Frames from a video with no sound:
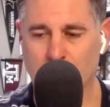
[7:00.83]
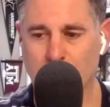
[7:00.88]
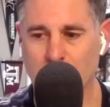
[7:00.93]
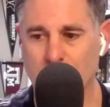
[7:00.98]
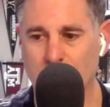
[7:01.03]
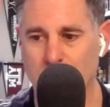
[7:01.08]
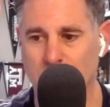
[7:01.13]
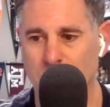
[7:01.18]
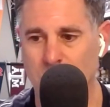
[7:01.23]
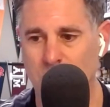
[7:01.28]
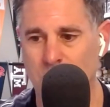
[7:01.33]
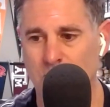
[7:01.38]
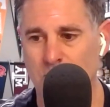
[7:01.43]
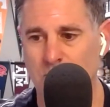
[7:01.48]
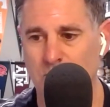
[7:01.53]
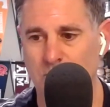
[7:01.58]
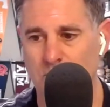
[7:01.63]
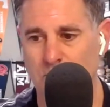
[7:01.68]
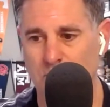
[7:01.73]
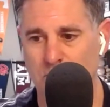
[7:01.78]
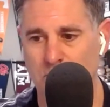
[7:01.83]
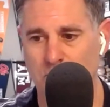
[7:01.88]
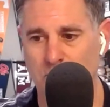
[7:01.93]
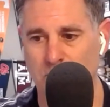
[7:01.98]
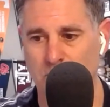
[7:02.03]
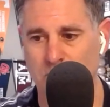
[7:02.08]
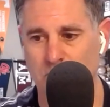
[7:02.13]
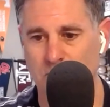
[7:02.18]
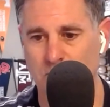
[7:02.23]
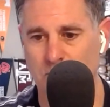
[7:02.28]

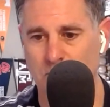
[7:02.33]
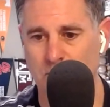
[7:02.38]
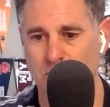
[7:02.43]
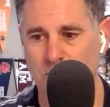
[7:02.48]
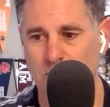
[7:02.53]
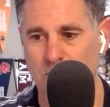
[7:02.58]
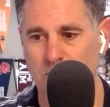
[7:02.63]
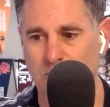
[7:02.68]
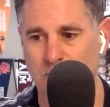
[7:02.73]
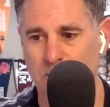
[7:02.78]
No words are spoken by the person on screen.